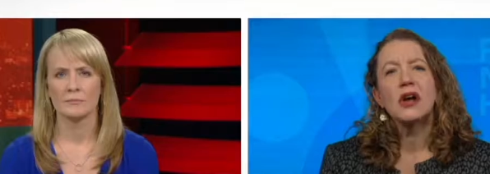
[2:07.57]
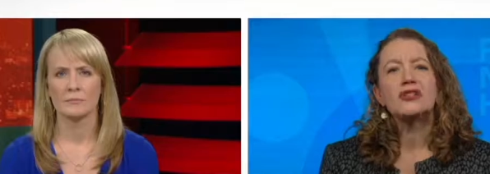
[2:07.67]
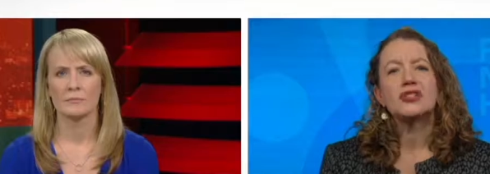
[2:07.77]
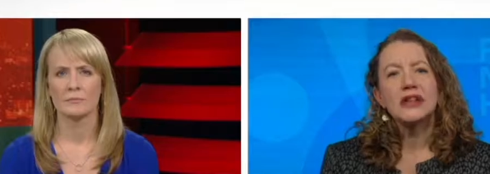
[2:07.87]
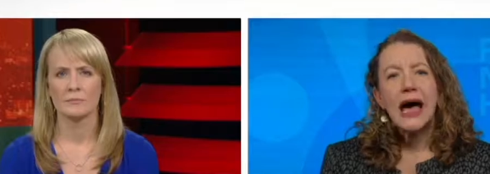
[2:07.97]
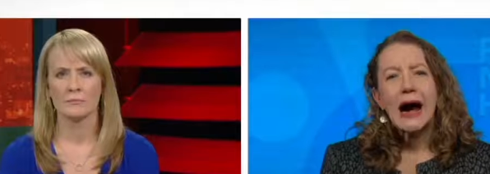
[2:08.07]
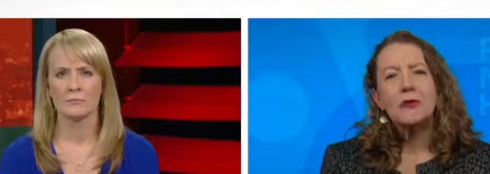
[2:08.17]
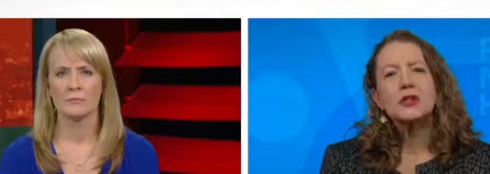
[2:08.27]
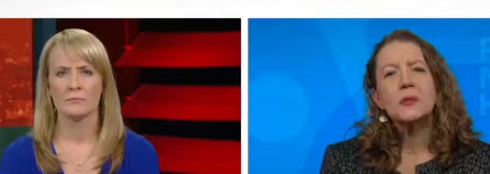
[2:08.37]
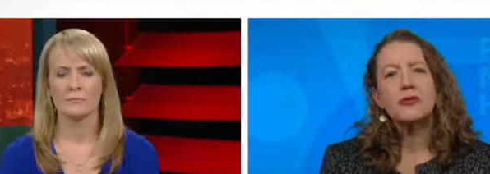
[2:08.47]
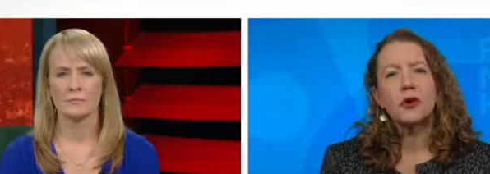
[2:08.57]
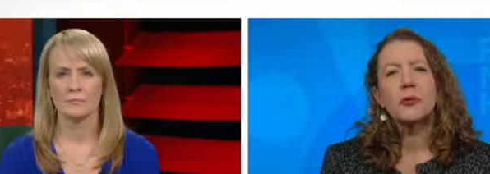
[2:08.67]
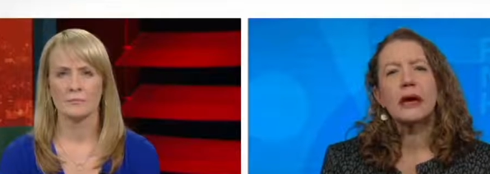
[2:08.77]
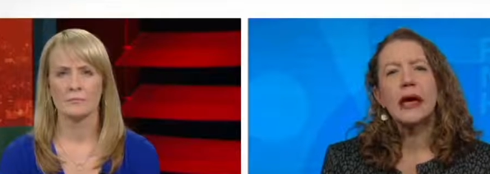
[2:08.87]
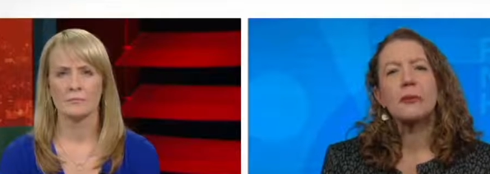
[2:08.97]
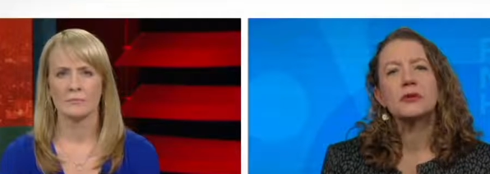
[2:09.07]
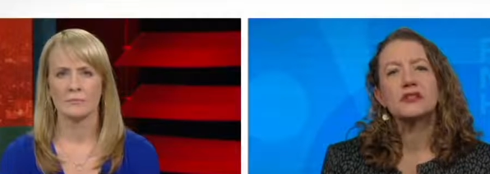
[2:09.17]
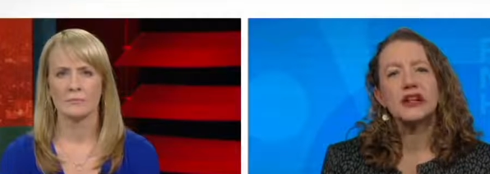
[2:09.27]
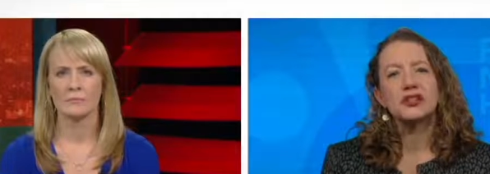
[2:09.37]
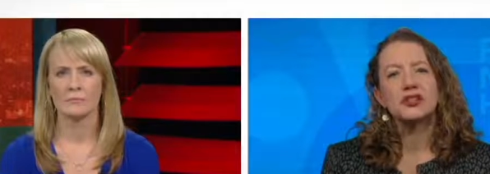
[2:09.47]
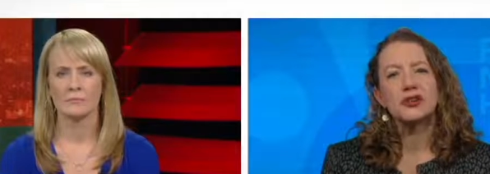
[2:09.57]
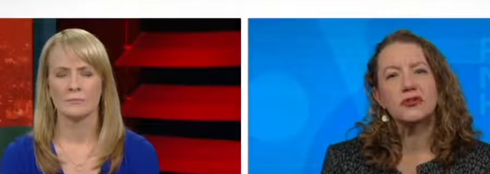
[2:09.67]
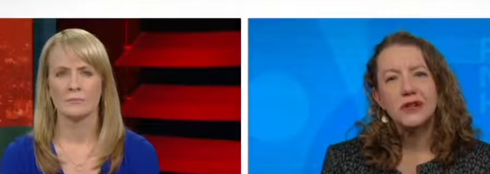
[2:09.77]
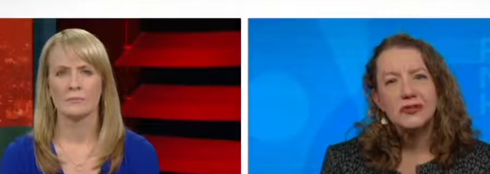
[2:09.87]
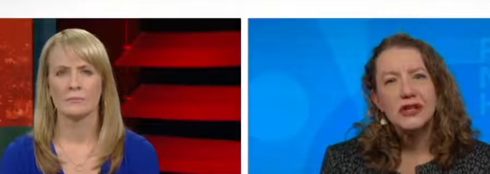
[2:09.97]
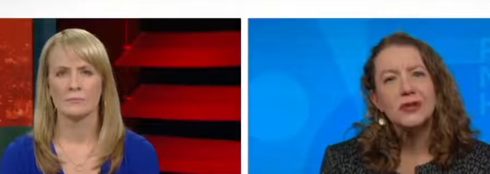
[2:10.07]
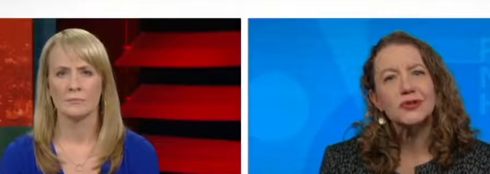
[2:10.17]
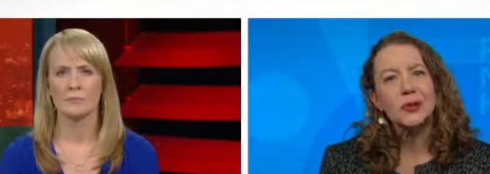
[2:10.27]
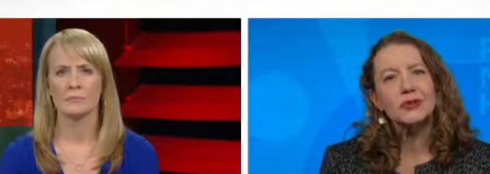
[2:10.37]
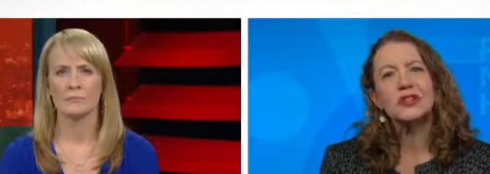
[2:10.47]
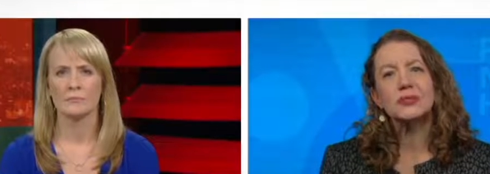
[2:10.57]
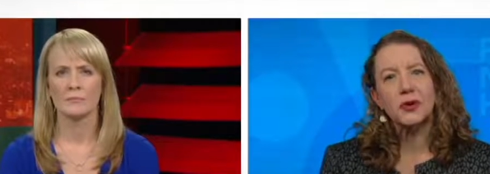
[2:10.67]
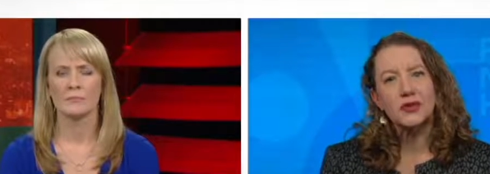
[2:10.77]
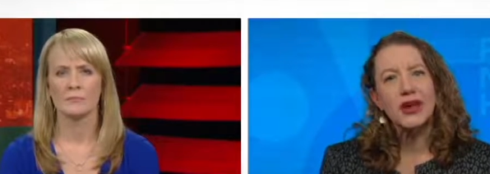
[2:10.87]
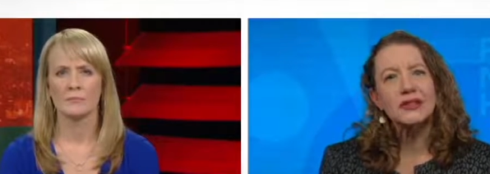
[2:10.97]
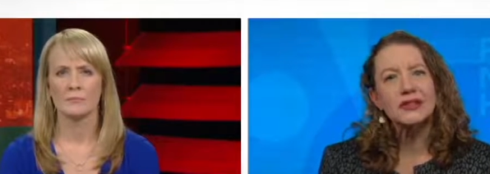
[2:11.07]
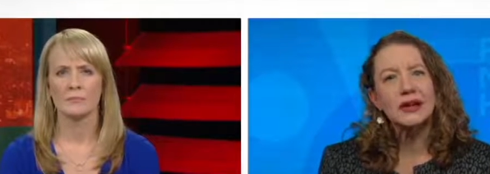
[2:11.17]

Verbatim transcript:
Speaker 1: just hours before McCabe was set to turn 50 years old. His birthday is